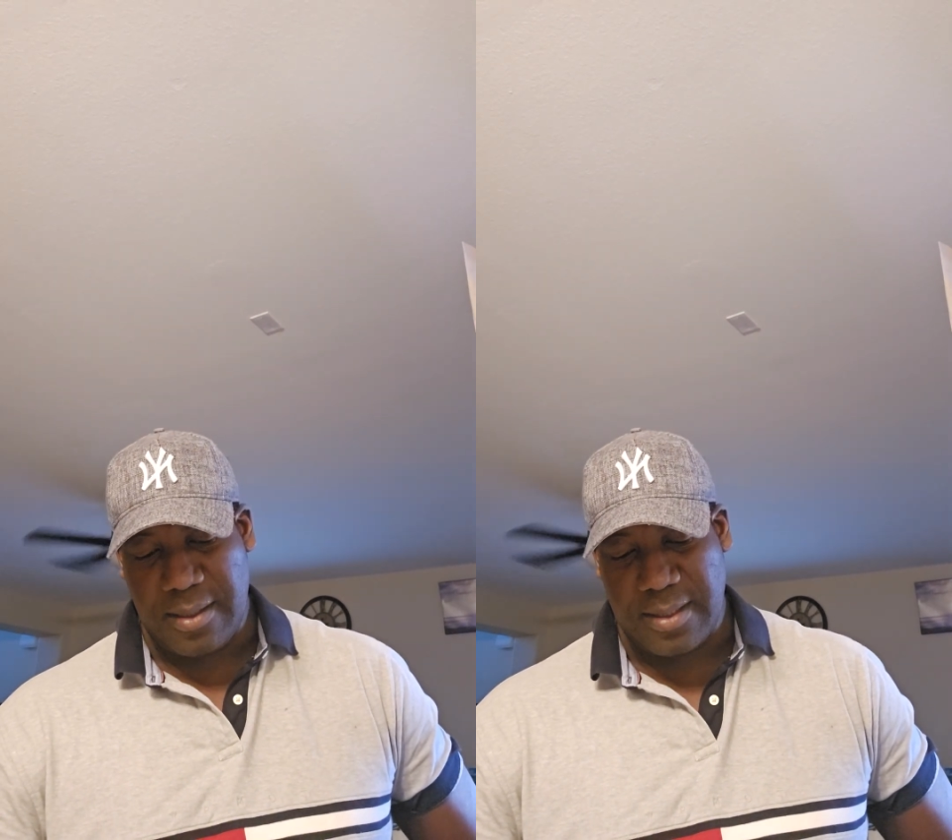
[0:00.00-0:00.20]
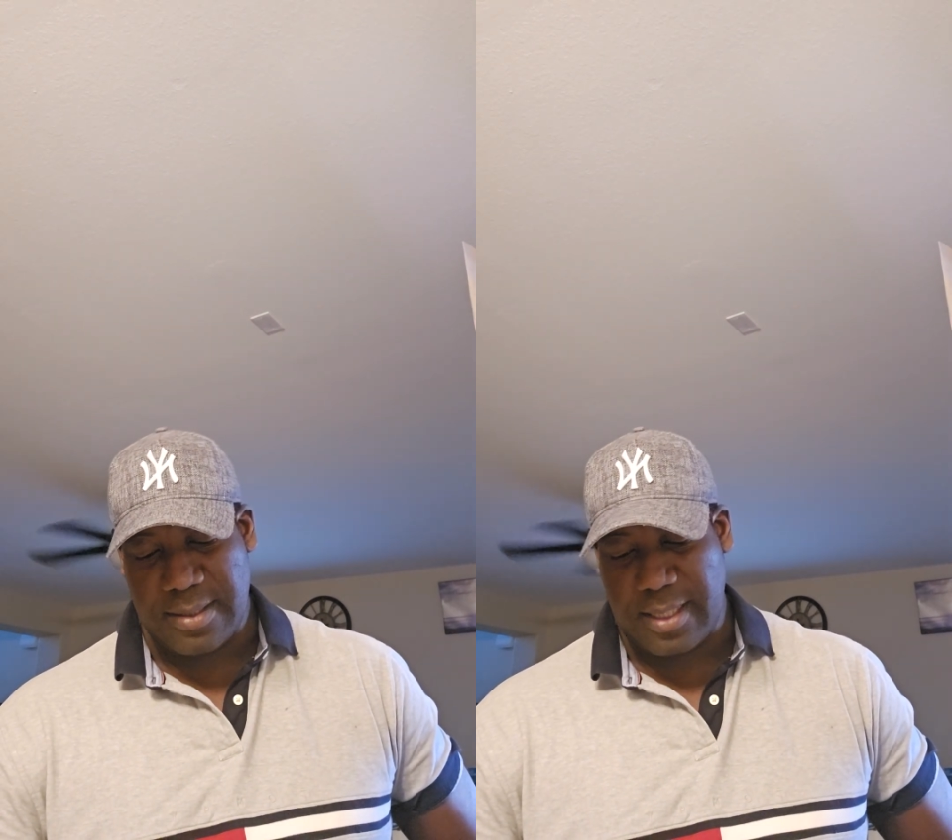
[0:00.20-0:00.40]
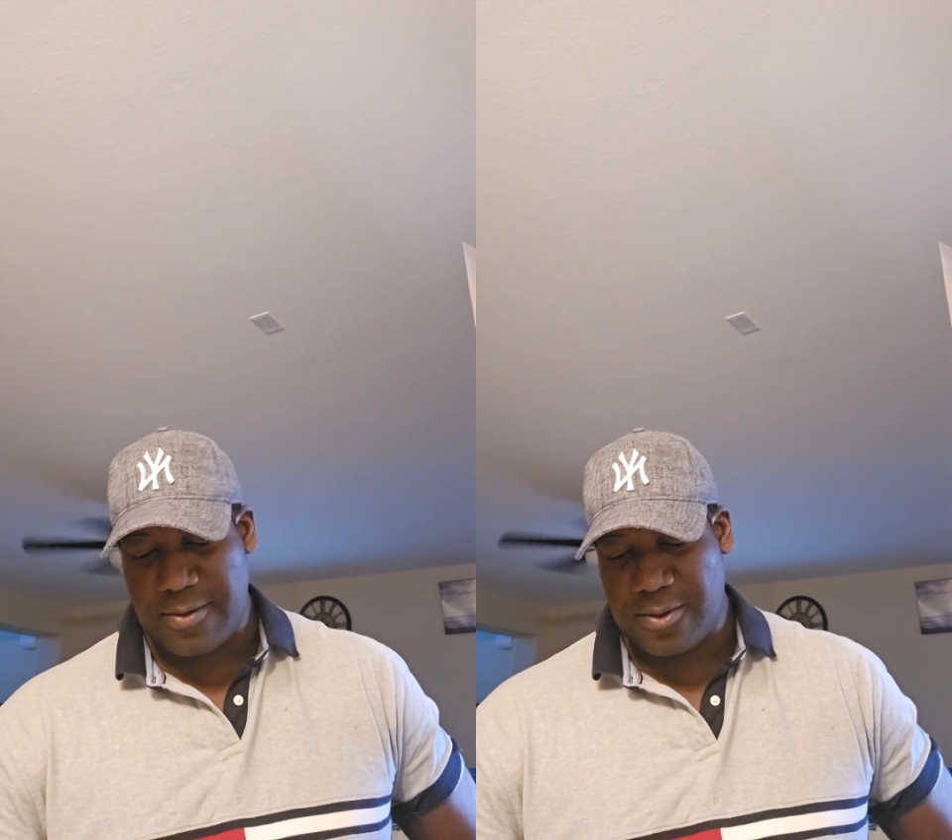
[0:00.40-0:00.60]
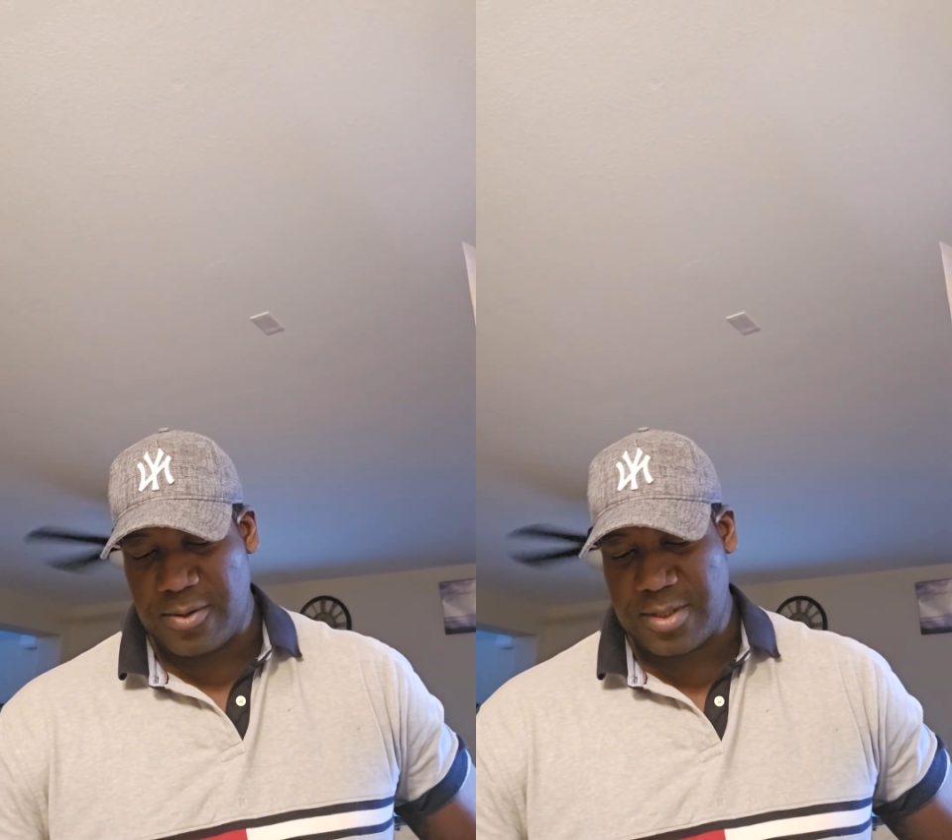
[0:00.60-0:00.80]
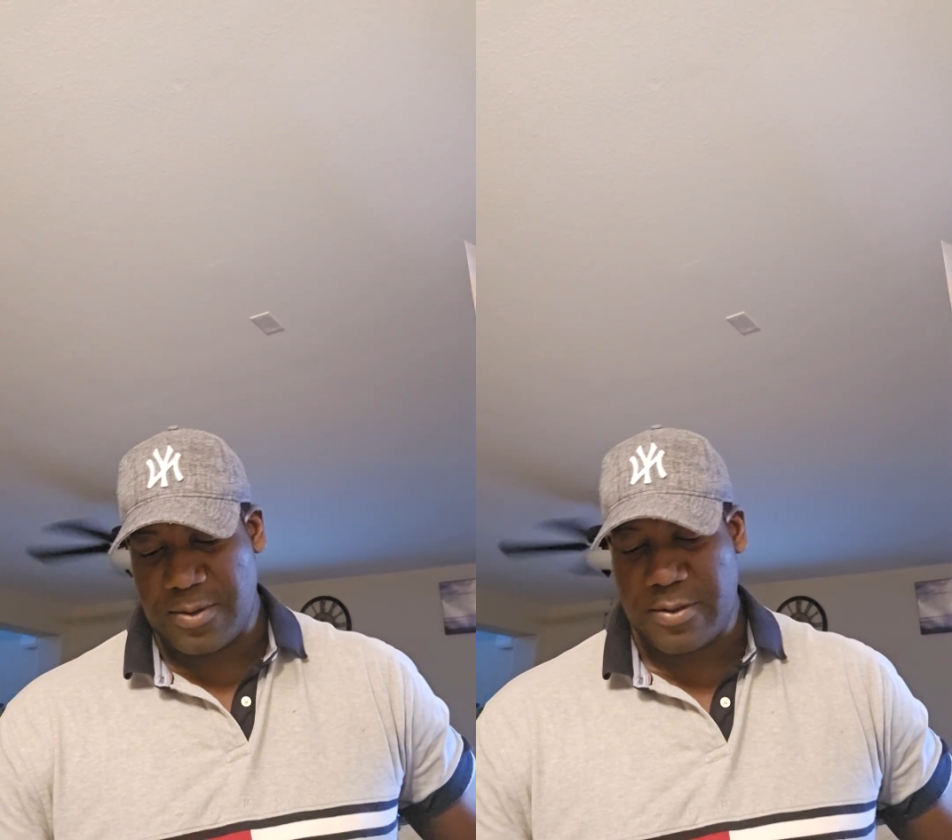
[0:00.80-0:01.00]
the
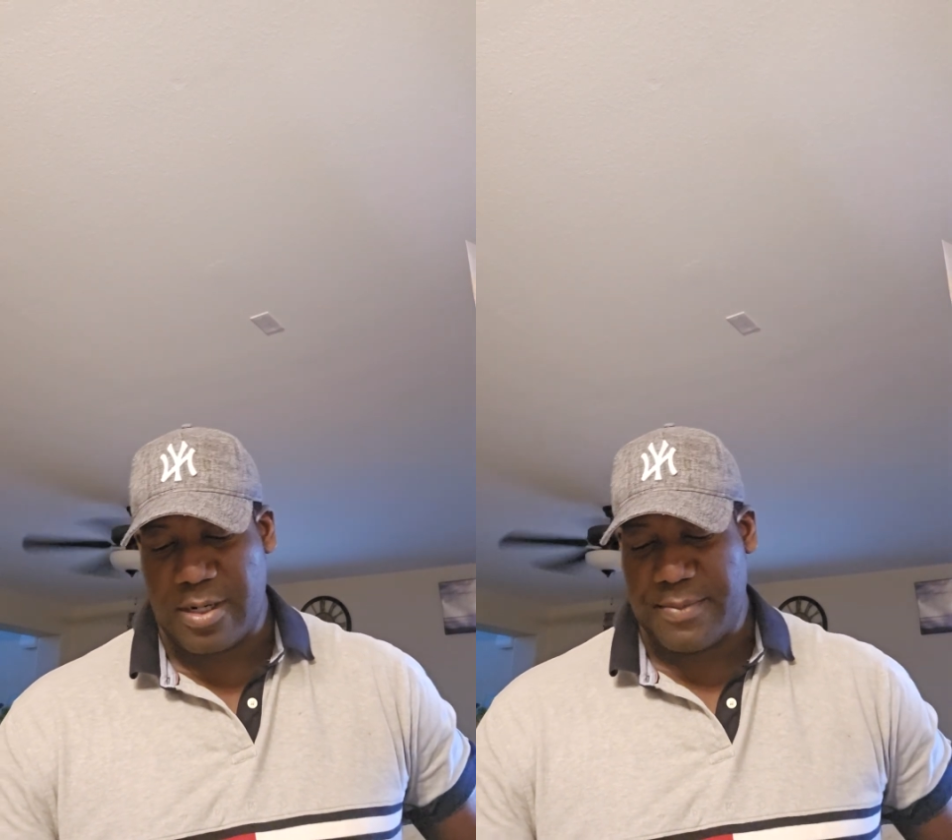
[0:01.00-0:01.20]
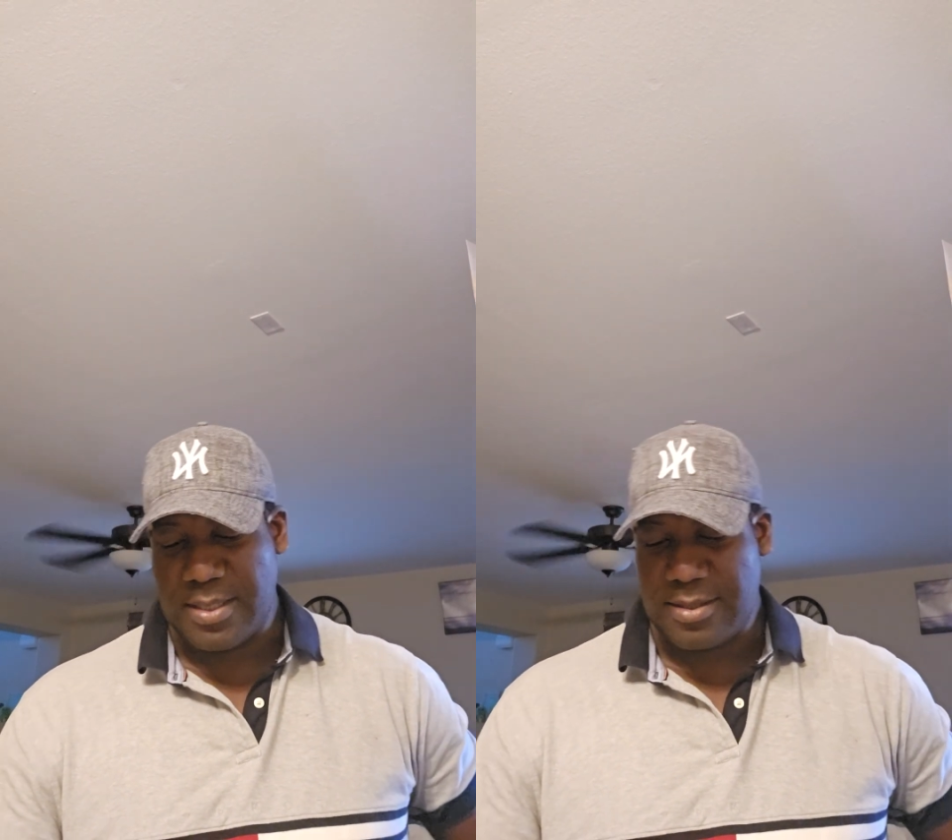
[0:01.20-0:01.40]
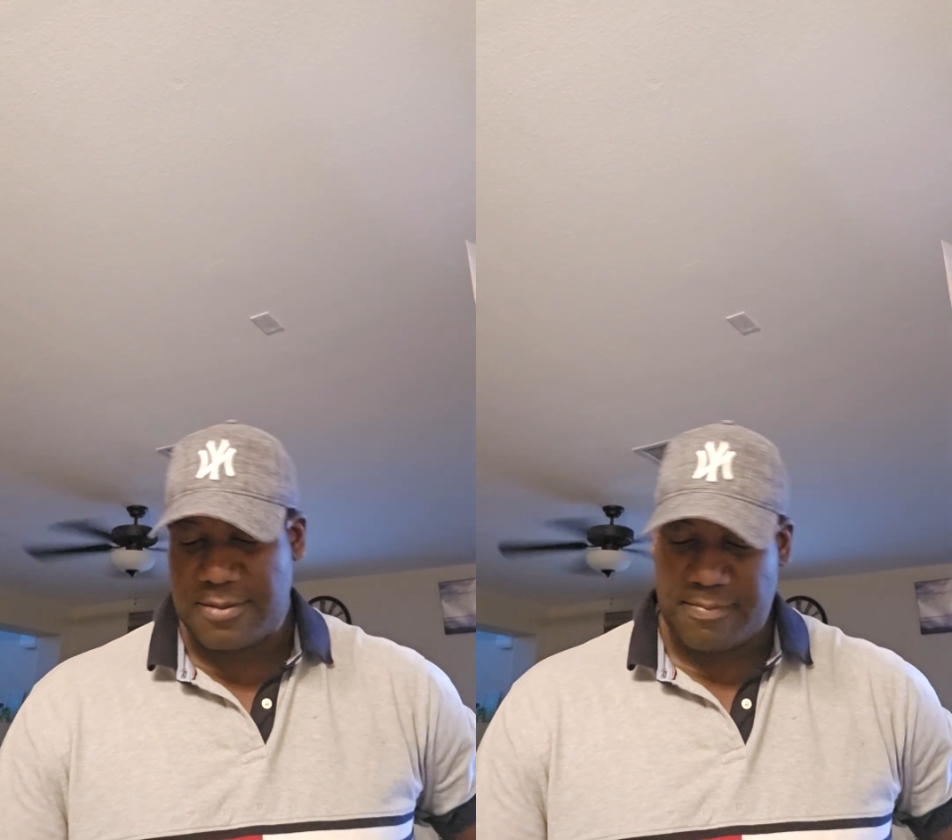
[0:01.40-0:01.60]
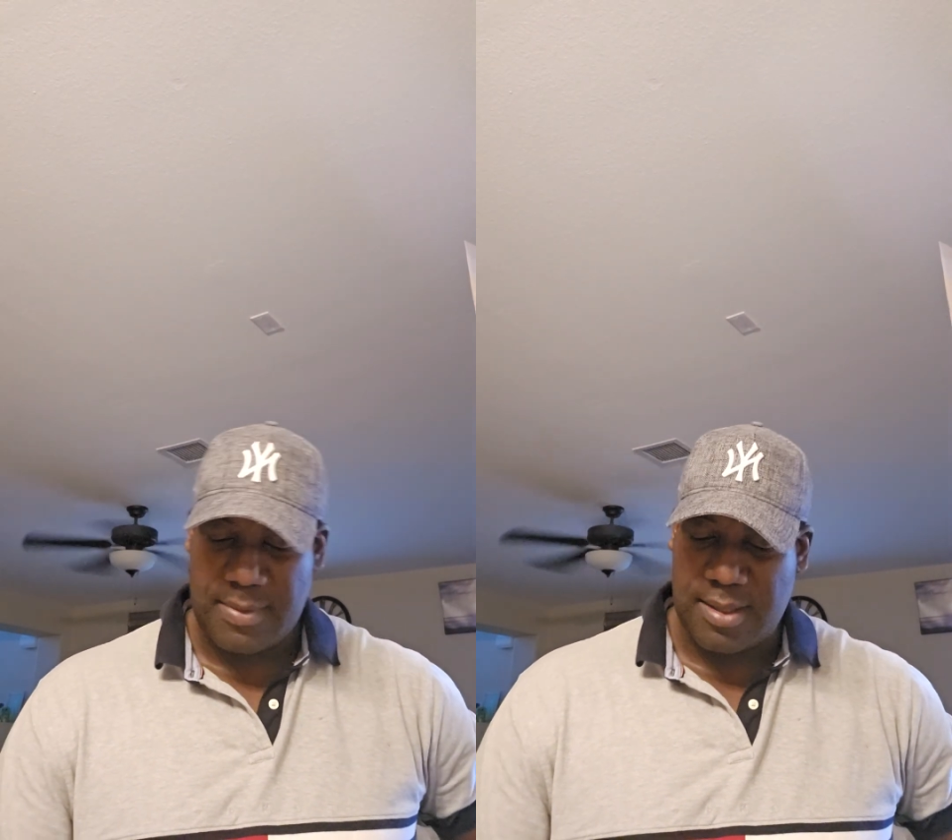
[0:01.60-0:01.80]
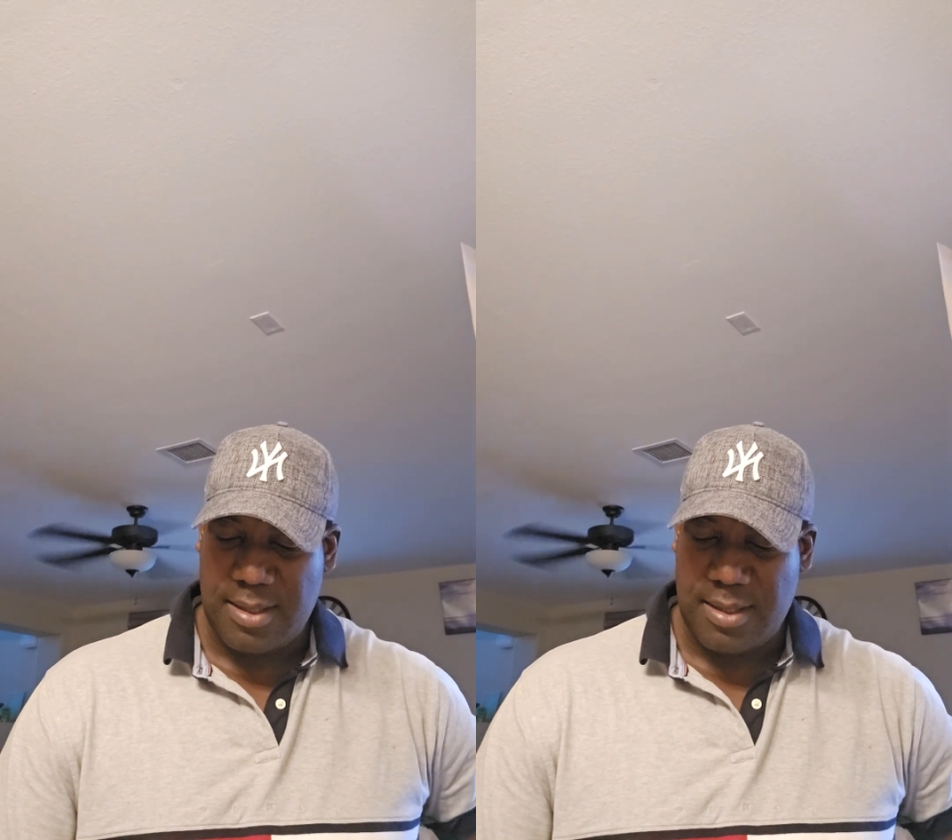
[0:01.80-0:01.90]
stakeholders' requirements,